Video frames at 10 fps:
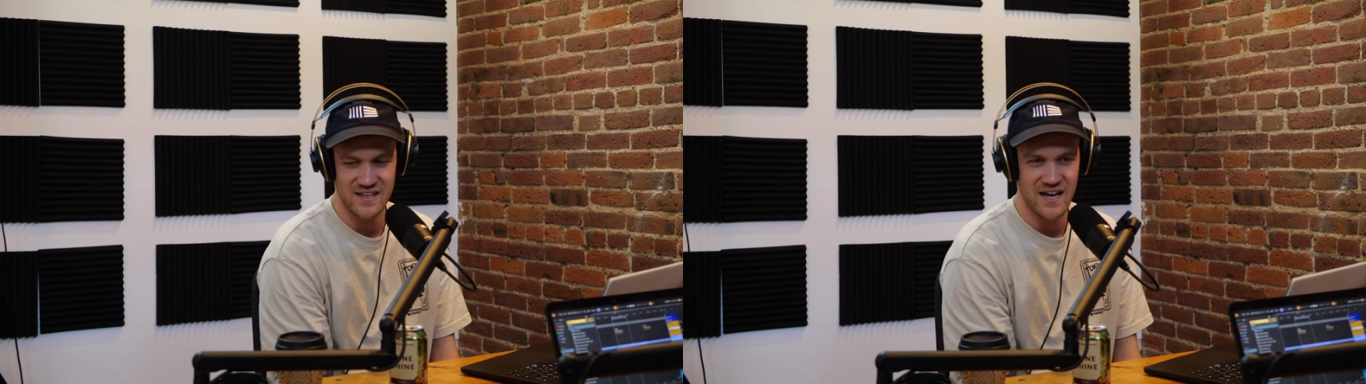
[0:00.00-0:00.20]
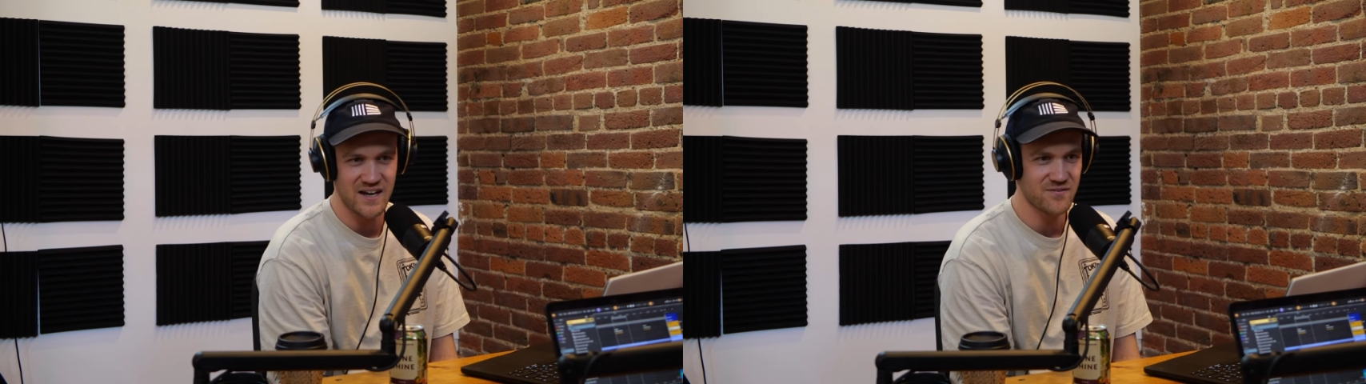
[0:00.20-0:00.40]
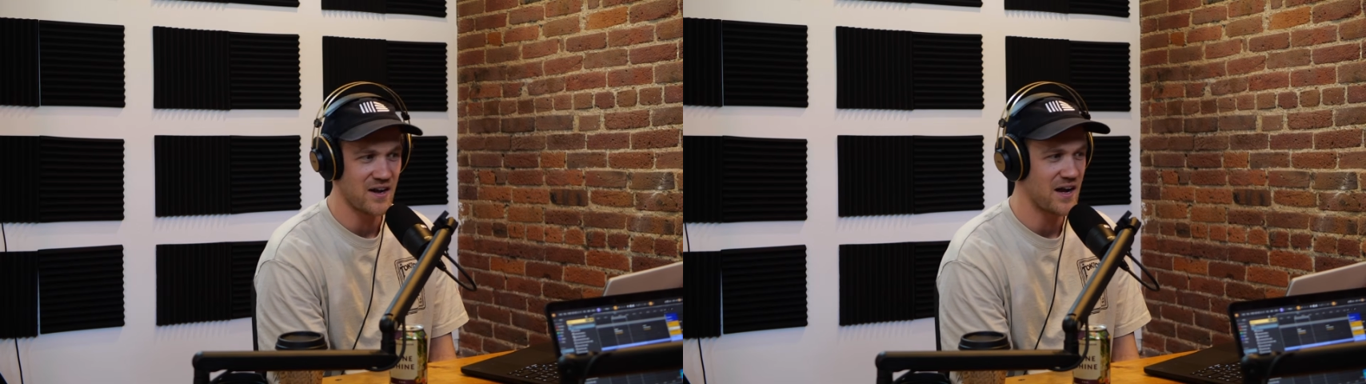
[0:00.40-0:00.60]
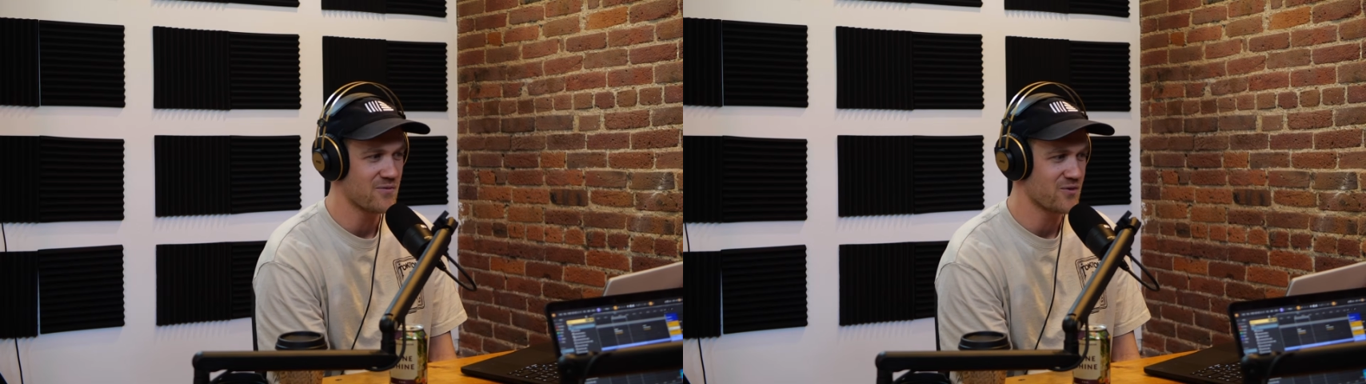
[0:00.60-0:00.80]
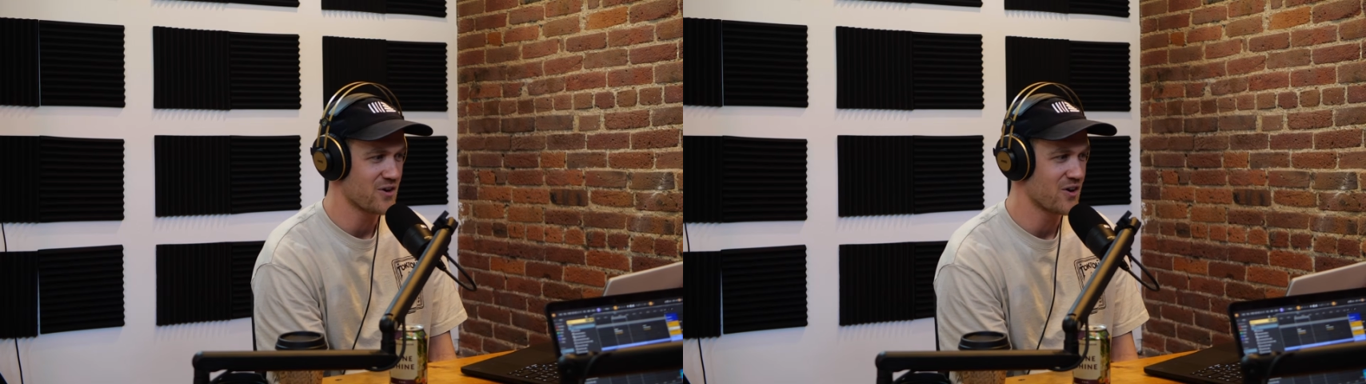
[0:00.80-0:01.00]
not a vibe
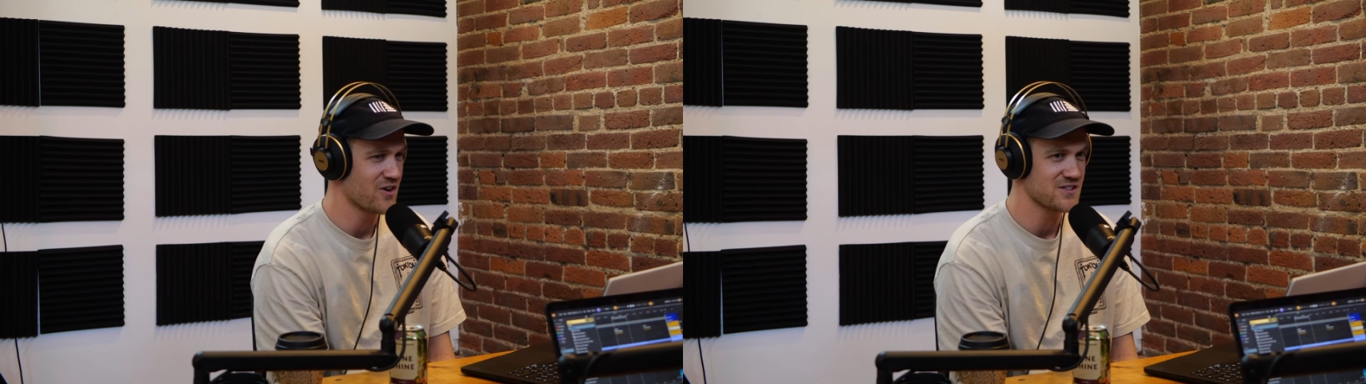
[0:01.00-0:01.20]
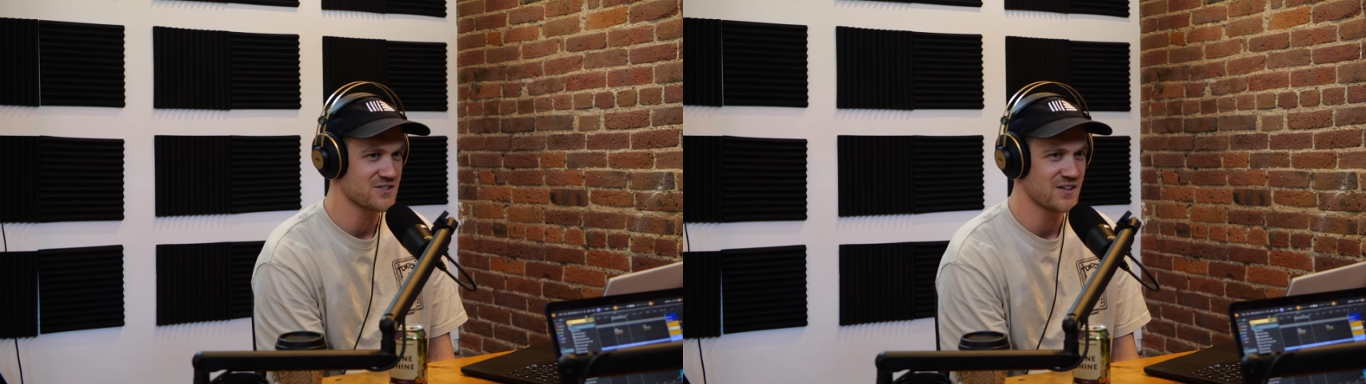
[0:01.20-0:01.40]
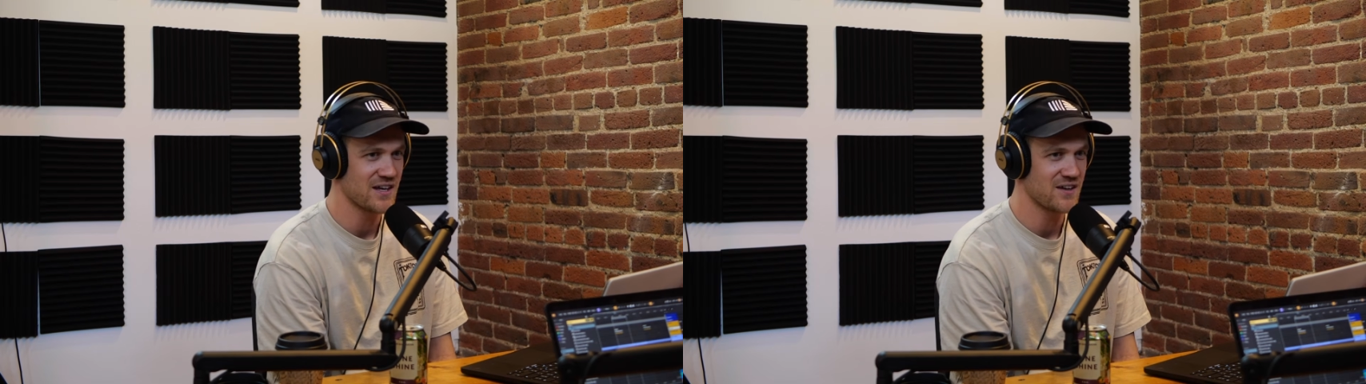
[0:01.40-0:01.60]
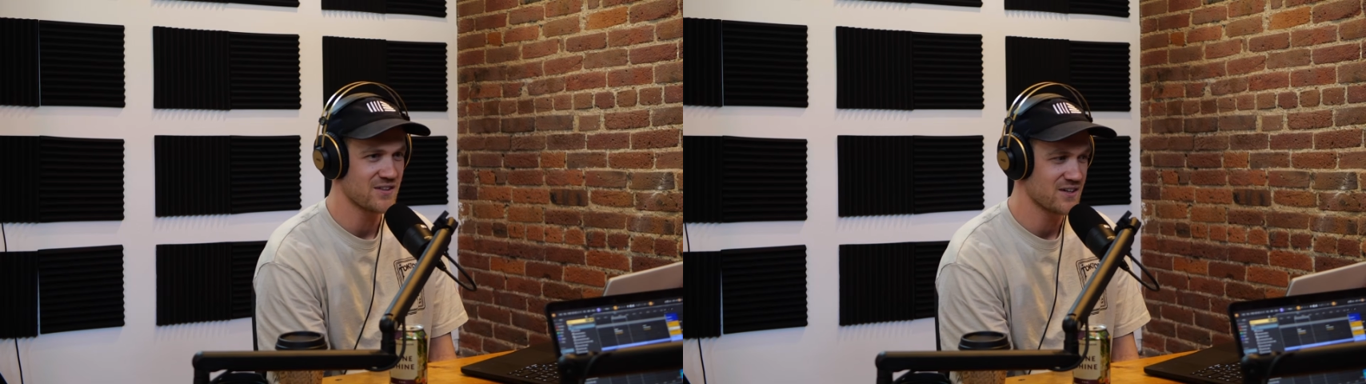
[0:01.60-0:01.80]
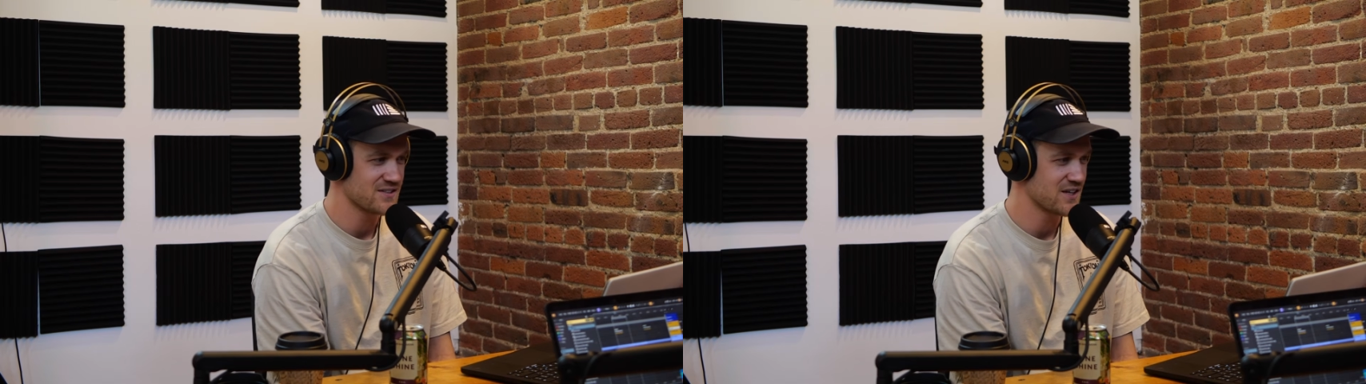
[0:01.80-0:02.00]
for an artist looking out
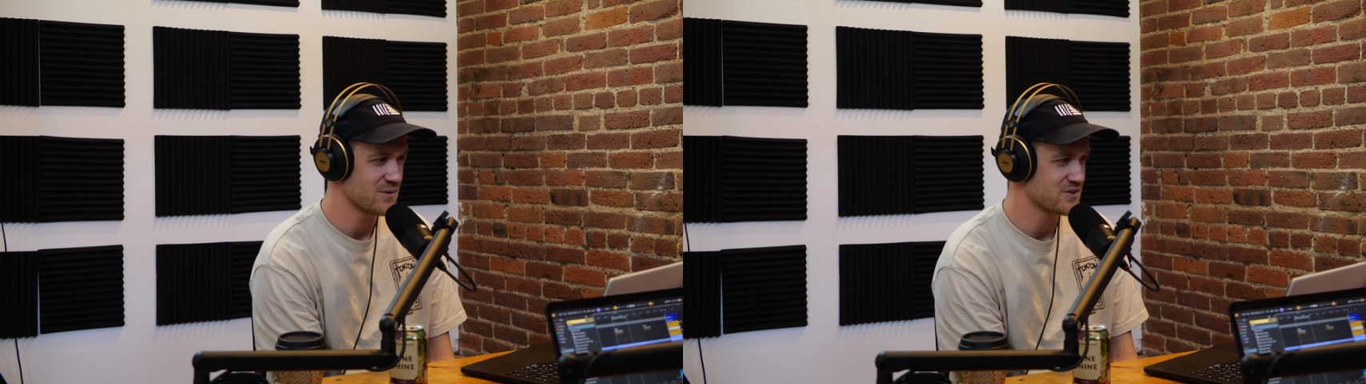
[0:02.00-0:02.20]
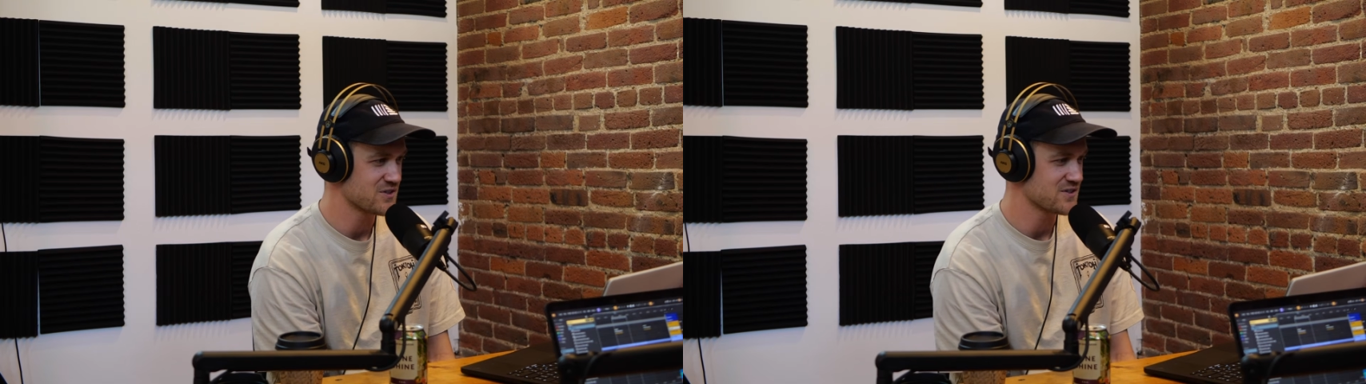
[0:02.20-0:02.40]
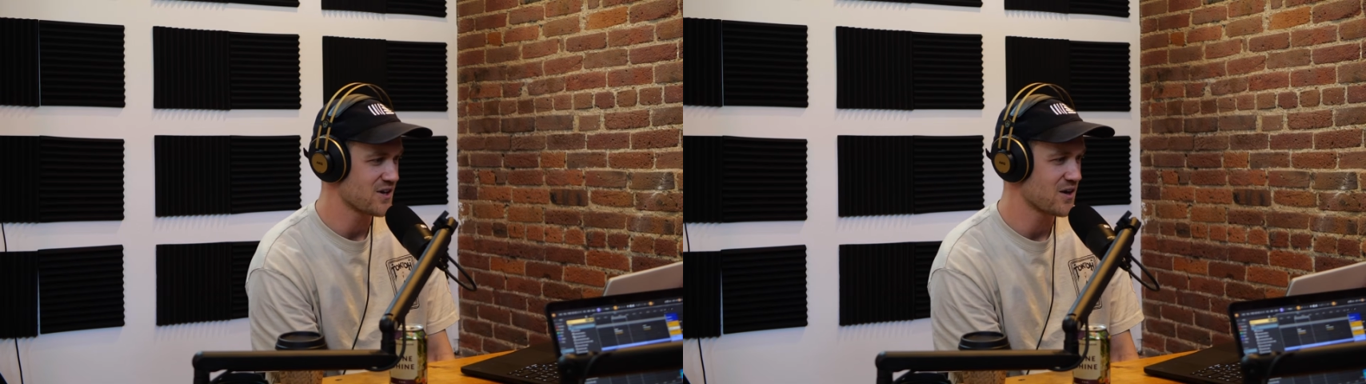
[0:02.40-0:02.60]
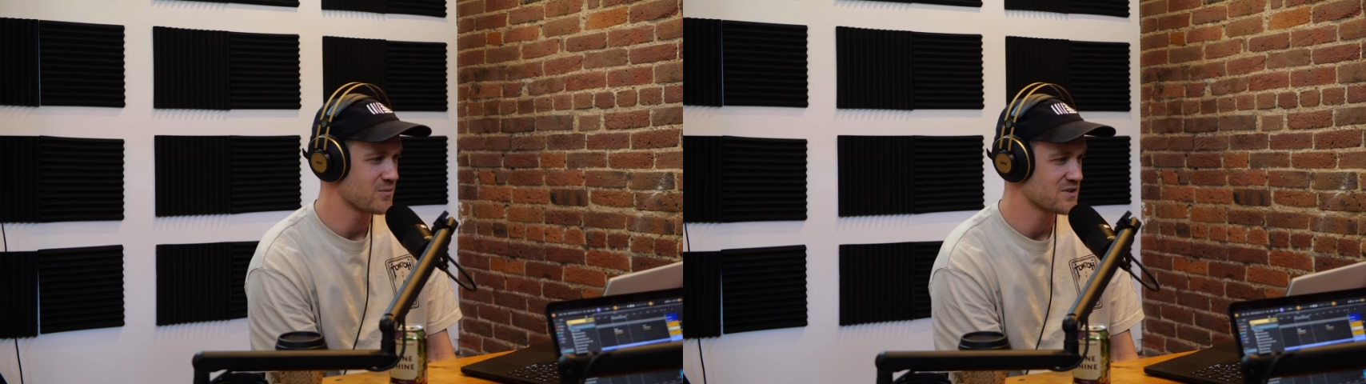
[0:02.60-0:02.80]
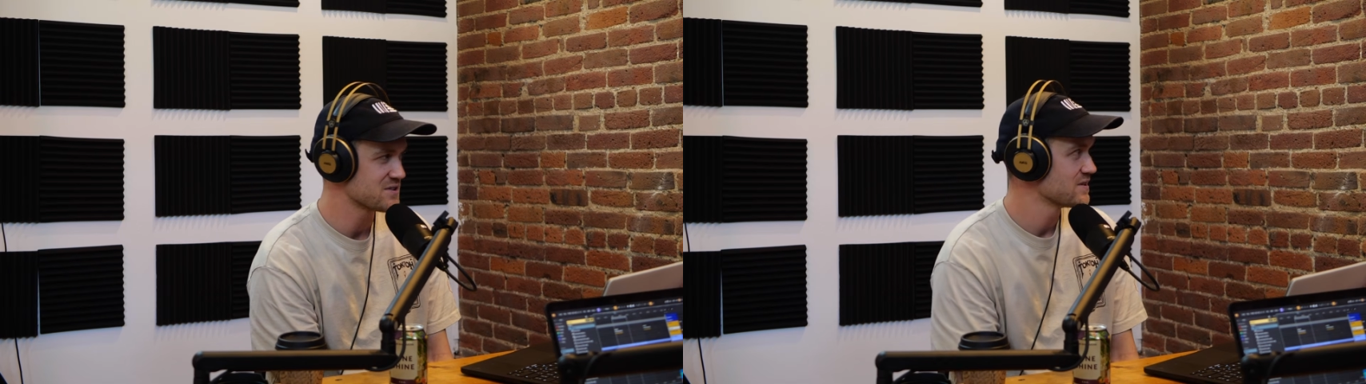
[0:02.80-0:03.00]
there seeing a bunch of
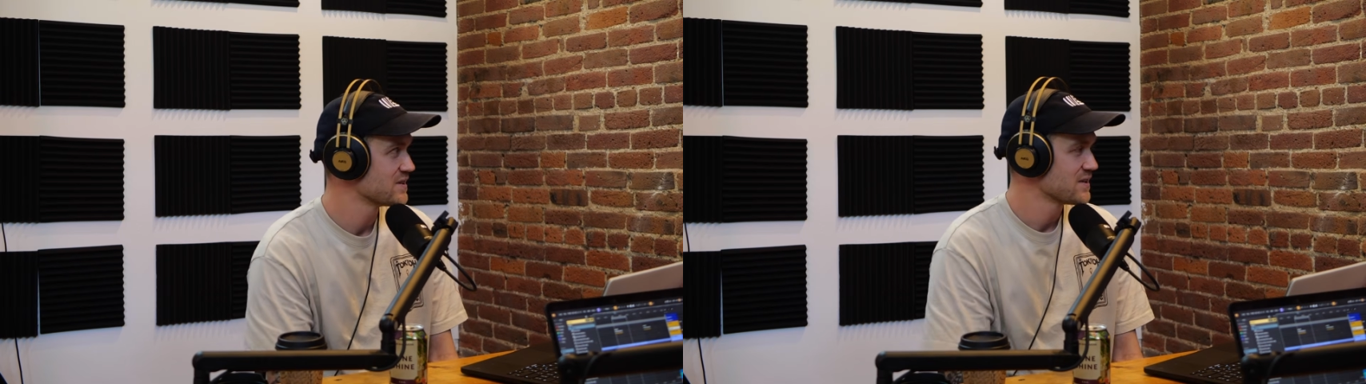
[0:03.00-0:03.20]
zombies.